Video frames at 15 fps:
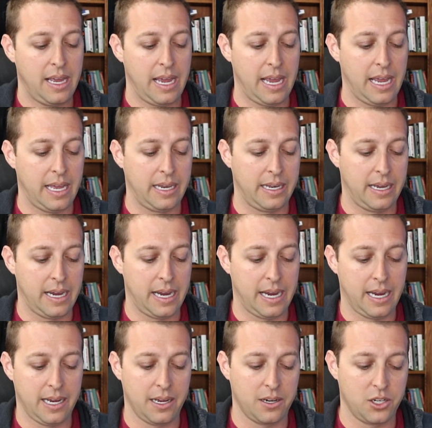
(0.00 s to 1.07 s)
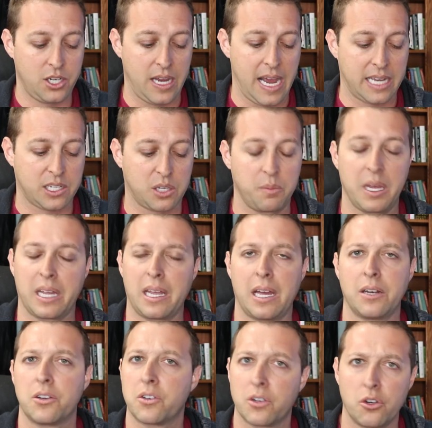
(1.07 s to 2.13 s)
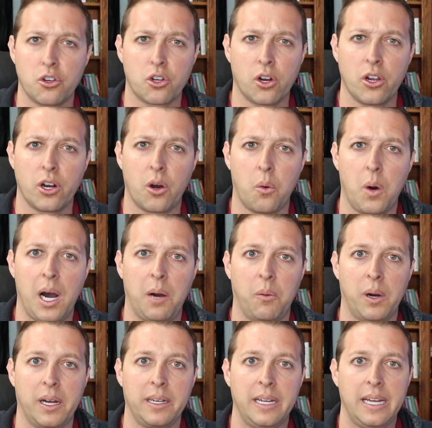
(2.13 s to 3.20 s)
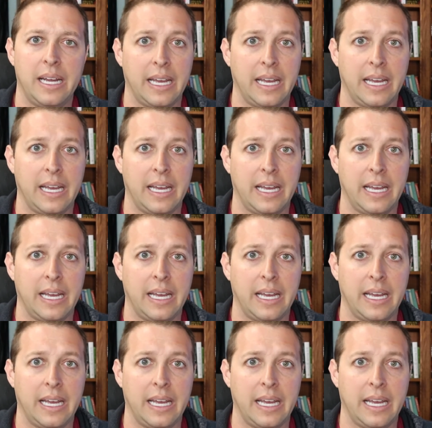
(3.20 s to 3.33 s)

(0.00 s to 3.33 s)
And uh, she asked me again, you sure you don't want one?